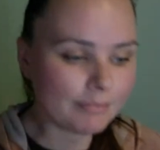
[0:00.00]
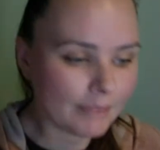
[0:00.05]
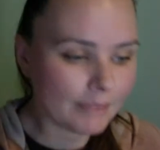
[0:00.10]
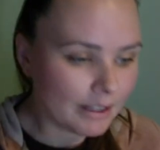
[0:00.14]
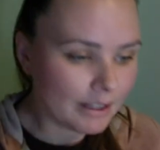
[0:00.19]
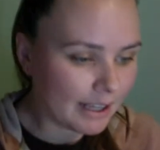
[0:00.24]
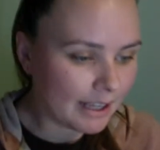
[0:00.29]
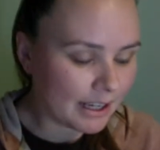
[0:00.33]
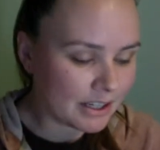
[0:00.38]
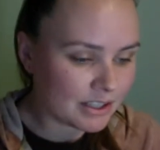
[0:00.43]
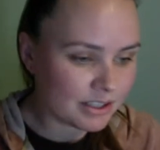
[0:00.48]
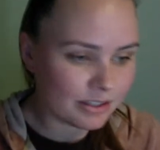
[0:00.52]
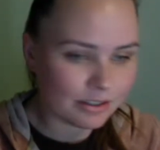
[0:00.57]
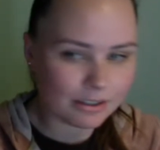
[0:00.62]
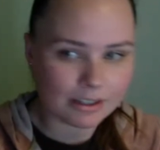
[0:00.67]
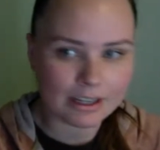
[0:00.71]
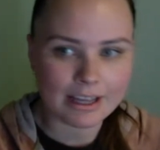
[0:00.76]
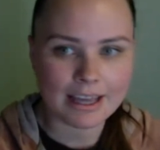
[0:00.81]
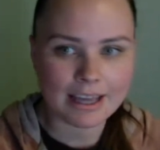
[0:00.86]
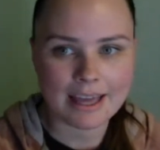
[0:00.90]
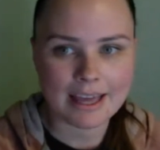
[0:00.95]
yeah, she's got
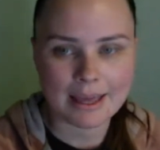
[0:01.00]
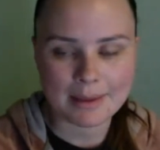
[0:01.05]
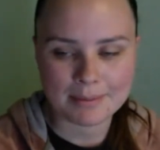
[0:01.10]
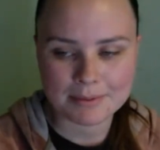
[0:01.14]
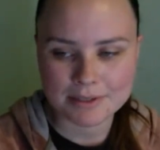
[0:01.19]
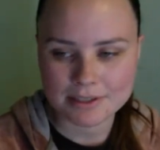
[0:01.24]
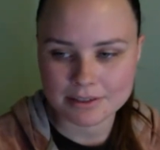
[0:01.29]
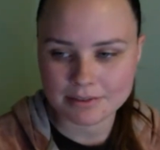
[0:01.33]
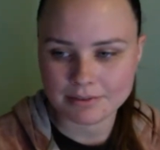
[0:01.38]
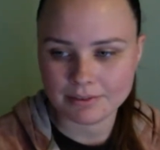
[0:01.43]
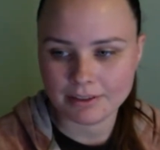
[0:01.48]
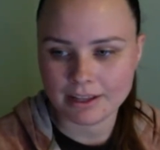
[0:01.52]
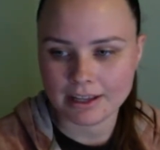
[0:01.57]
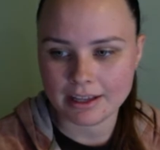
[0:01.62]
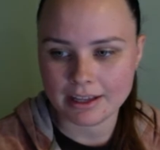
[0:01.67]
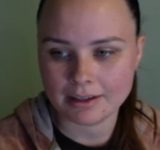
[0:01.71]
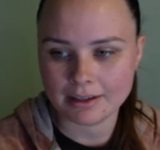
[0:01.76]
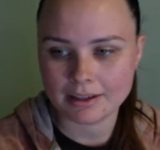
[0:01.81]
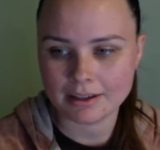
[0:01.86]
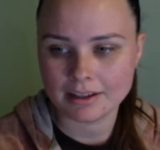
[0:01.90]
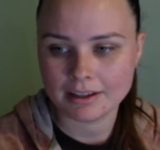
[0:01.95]
heaps of
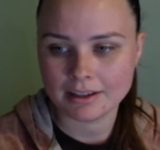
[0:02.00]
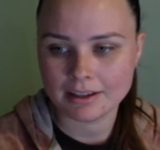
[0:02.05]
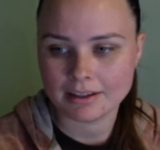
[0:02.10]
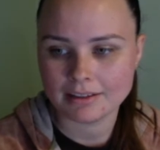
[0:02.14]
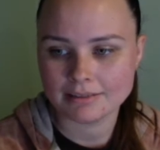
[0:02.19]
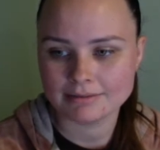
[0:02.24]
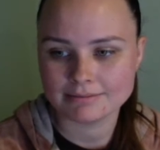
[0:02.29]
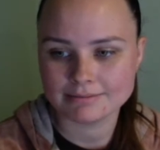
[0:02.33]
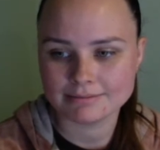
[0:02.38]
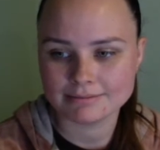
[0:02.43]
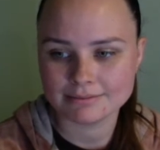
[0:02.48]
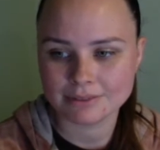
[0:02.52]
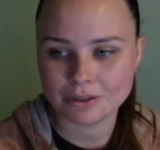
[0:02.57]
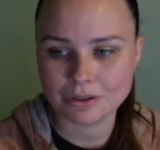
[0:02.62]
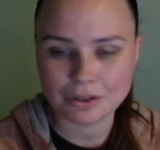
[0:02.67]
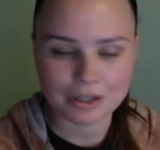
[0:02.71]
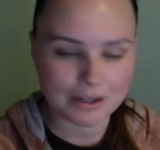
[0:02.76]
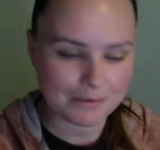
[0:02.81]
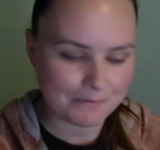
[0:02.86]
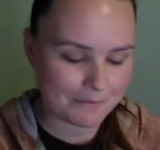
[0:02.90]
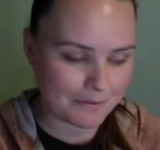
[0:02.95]
like
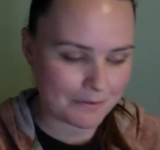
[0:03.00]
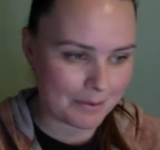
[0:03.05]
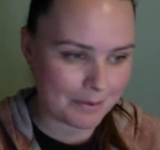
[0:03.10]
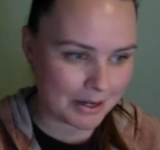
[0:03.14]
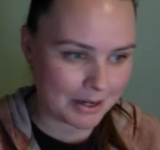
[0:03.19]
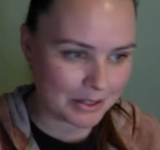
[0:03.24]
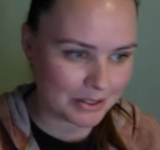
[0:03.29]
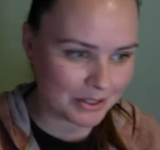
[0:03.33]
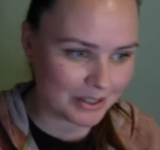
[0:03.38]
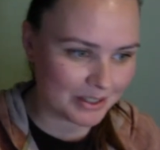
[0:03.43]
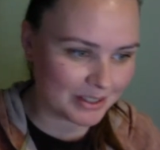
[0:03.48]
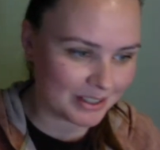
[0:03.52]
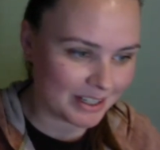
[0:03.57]
good information.